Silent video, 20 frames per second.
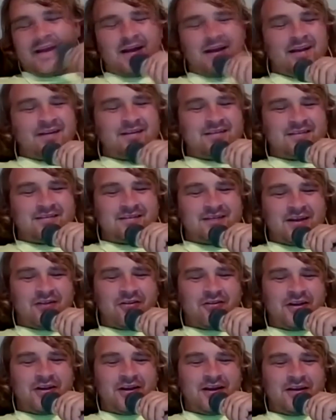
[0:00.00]
And
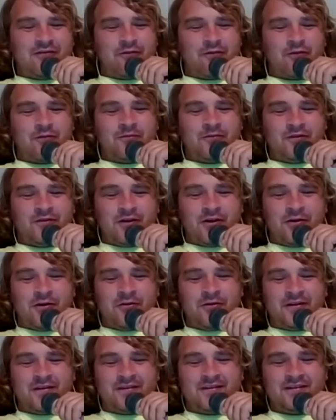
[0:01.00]
accelerate from
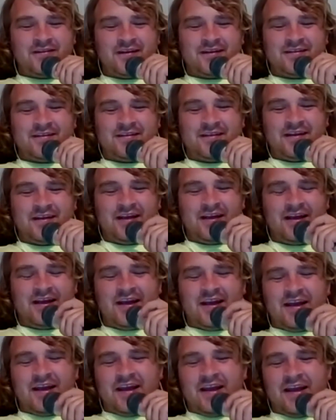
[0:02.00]
0 to 60
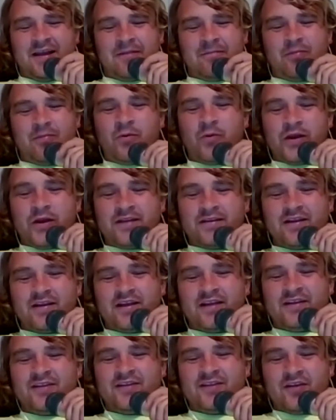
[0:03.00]
in
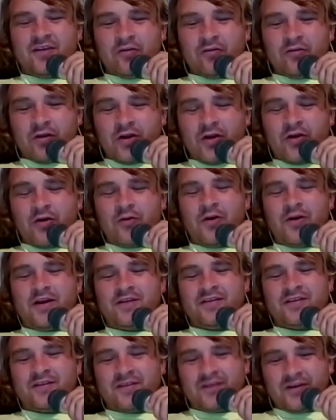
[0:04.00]

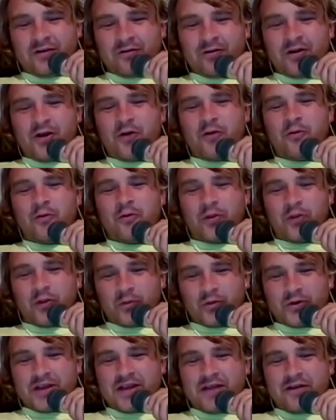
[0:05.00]

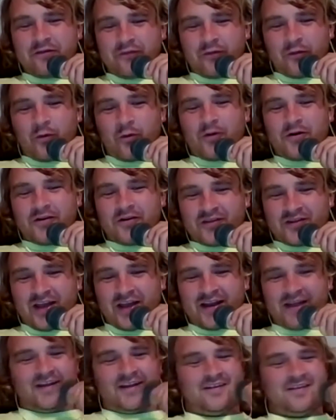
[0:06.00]
0.0034
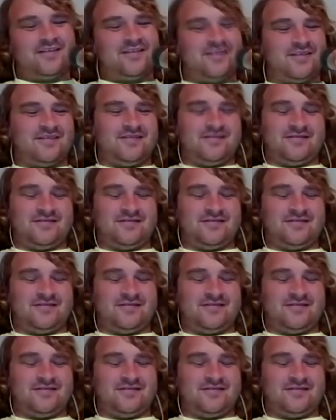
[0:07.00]
seconds.